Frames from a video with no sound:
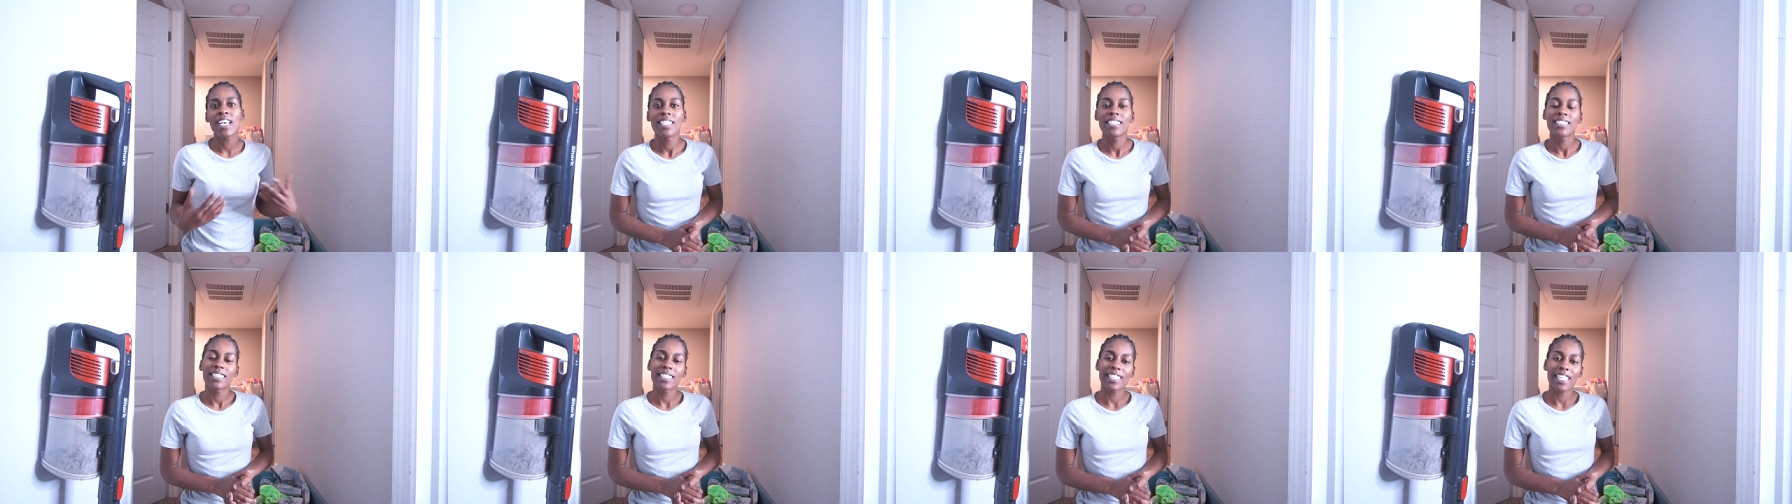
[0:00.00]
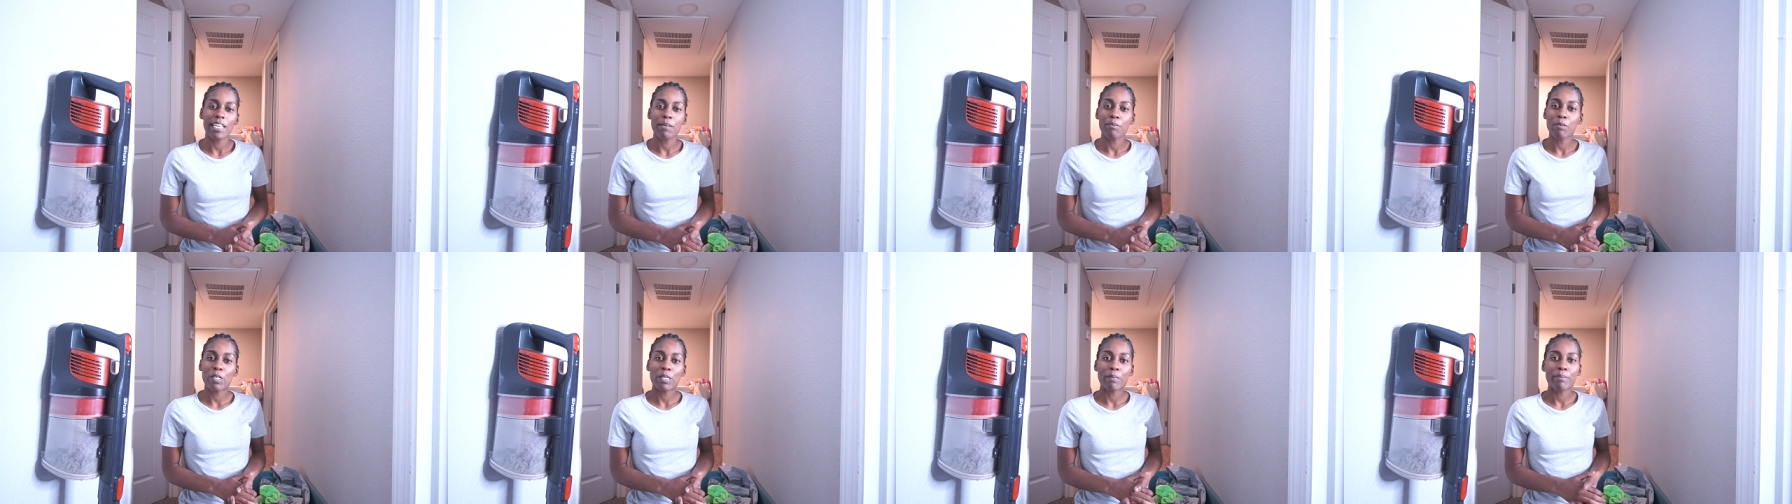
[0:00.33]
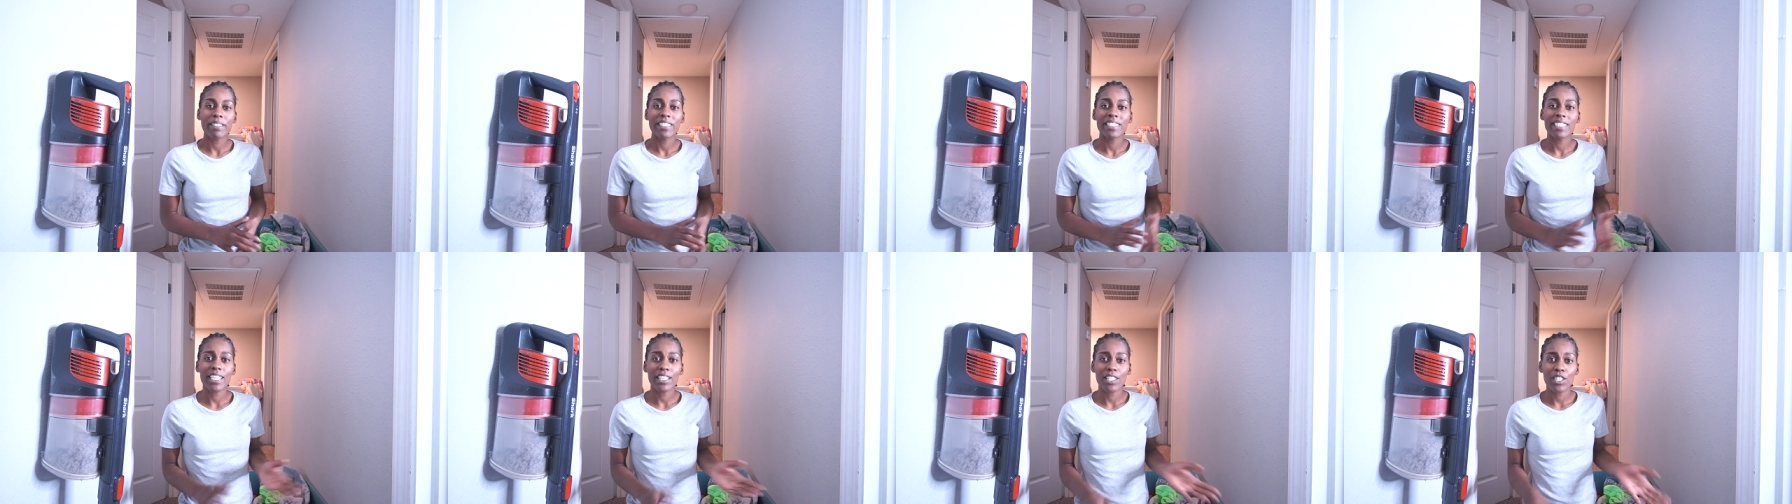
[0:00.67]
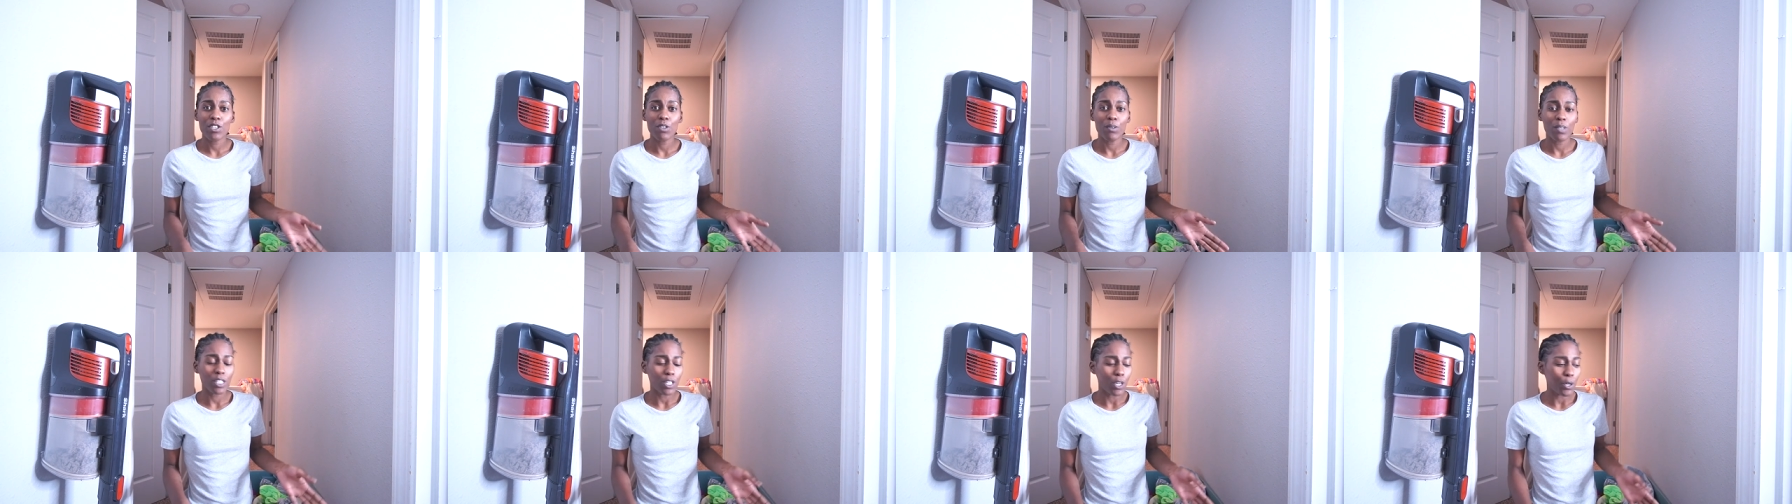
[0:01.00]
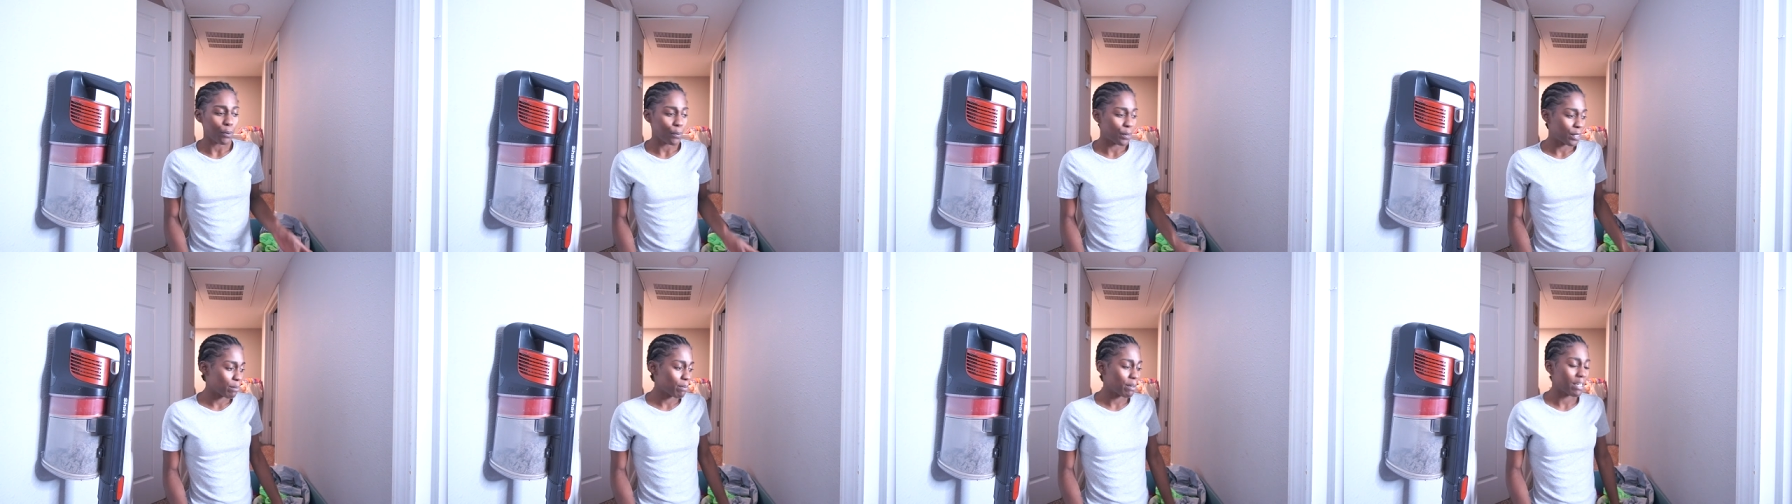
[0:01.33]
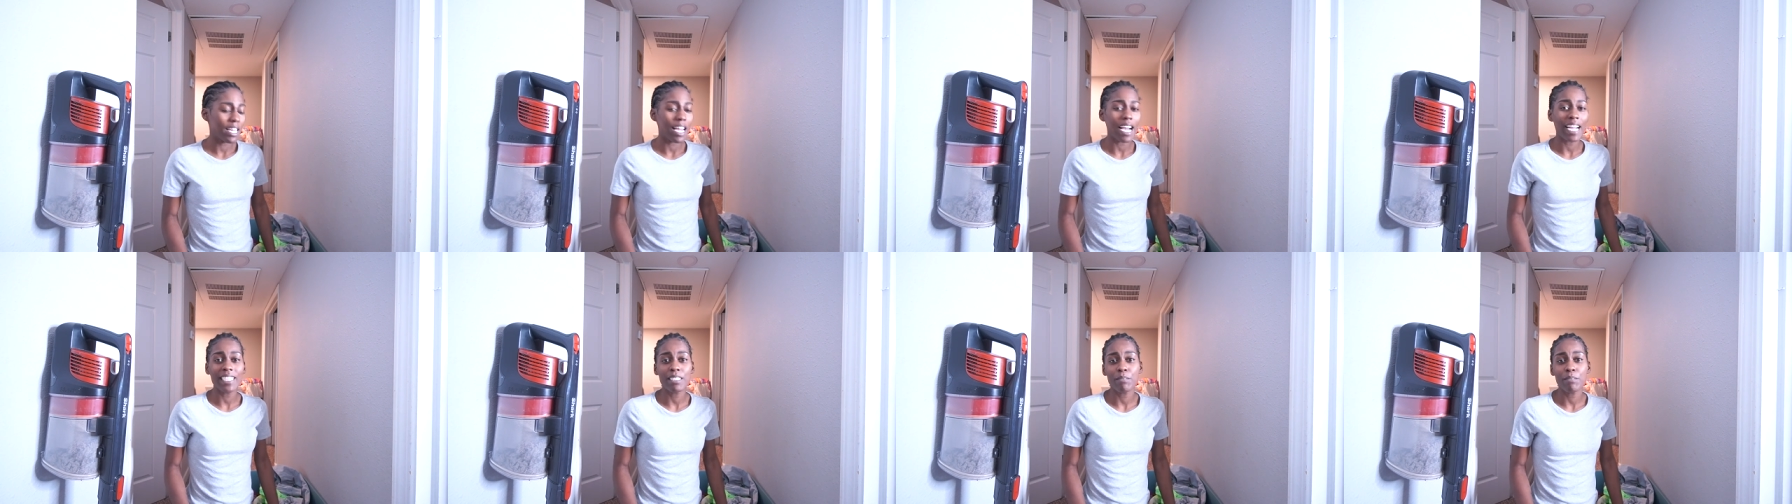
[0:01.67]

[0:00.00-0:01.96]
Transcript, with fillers: Today I'm going to be taking you along with me. I